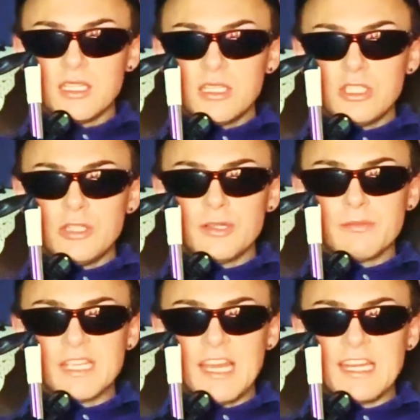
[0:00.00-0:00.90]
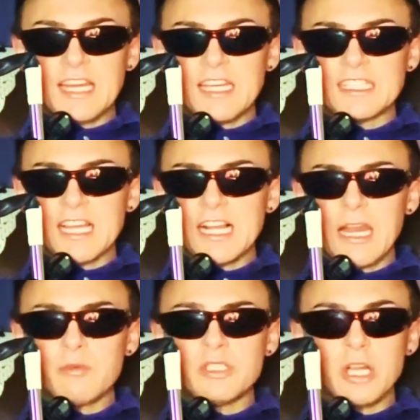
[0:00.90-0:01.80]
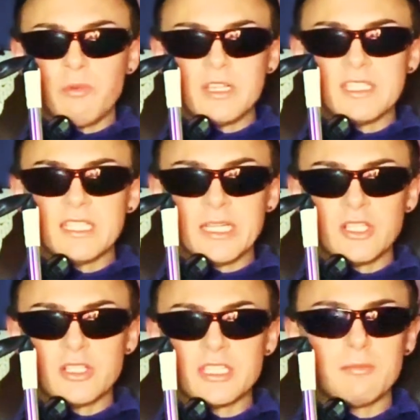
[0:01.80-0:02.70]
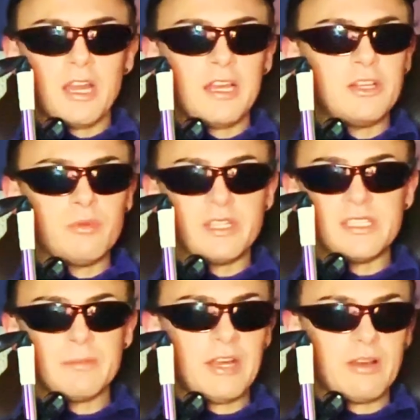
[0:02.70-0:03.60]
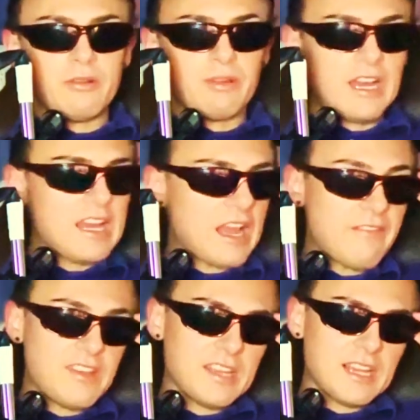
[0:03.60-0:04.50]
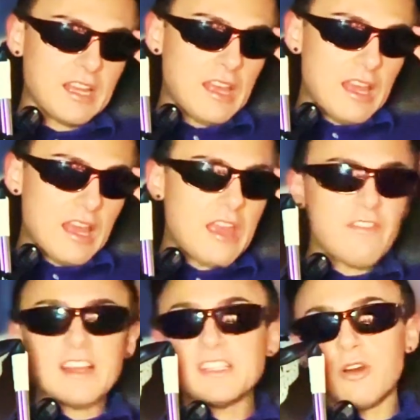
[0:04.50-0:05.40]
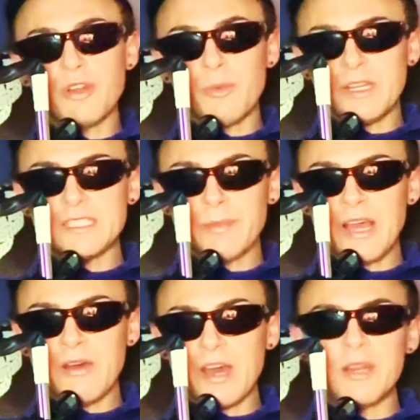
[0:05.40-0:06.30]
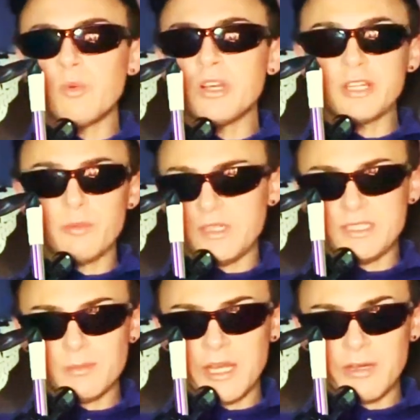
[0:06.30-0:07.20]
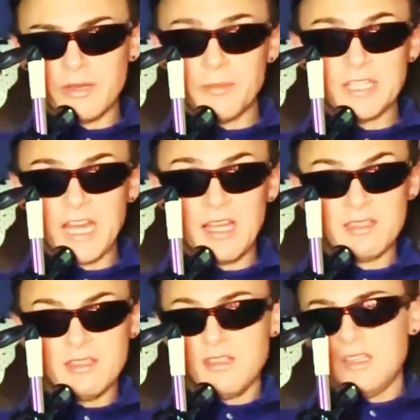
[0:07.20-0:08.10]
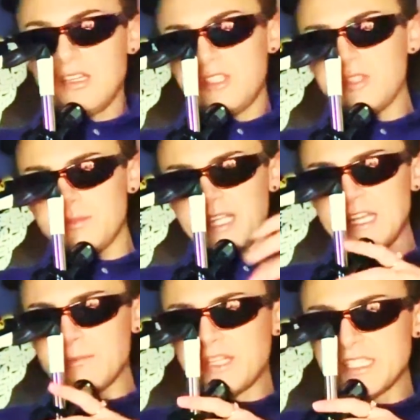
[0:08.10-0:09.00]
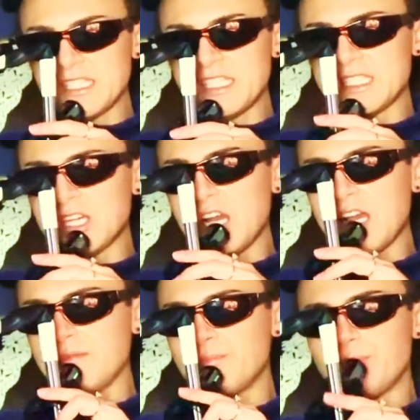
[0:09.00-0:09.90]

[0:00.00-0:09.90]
You know what I'm saying? It's like I would not want to sit down and talk to him. I know what he's about. I feel like if I don't know what he's about, I don't want to know what he's about. How about that? You know what I'm saying? Because he's not